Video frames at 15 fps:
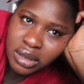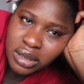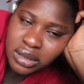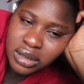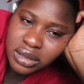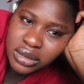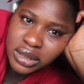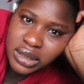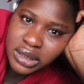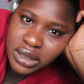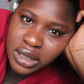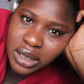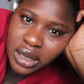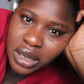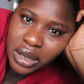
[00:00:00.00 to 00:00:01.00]
and I just
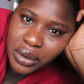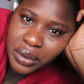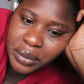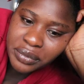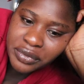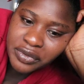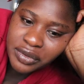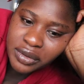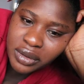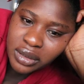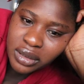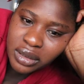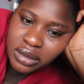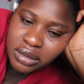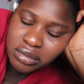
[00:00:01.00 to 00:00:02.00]
say how I'm
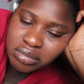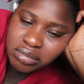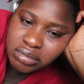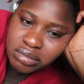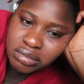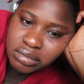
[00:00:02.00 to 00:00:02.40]
feeling,